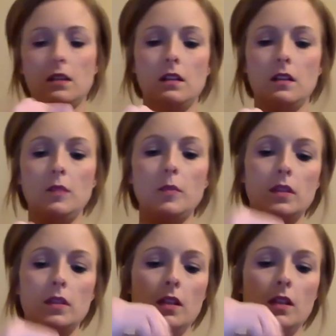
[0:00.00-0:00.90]
you put
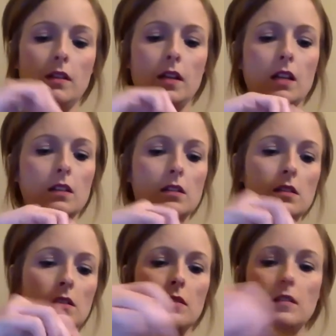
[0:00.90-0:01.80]
the hearing
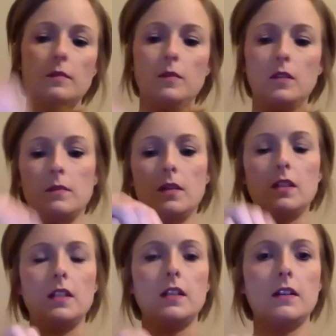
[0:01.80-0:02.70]
aids, put them on
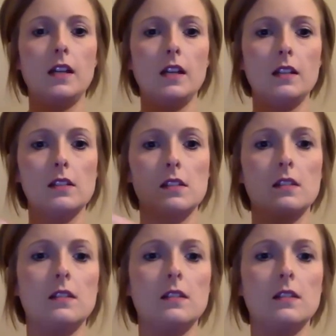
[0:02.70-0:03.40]
the hearing aids.